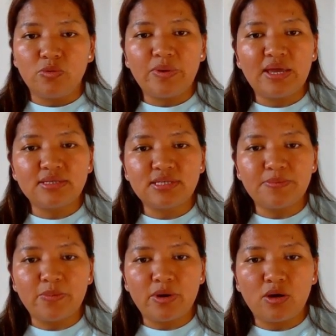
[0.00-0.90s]
paying
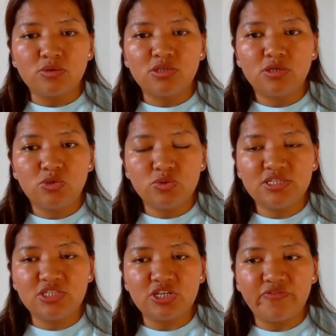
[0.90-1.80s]
some amount to
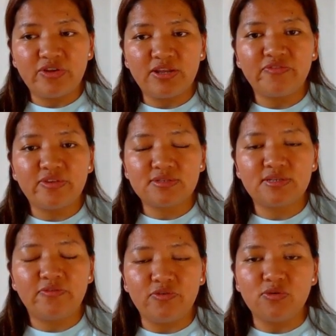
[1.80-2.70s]

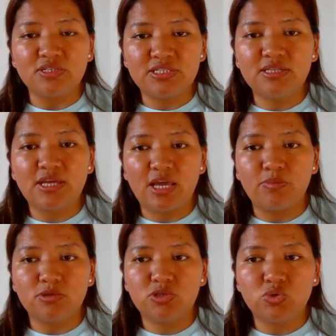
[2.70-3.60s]
CGFNS if you are still able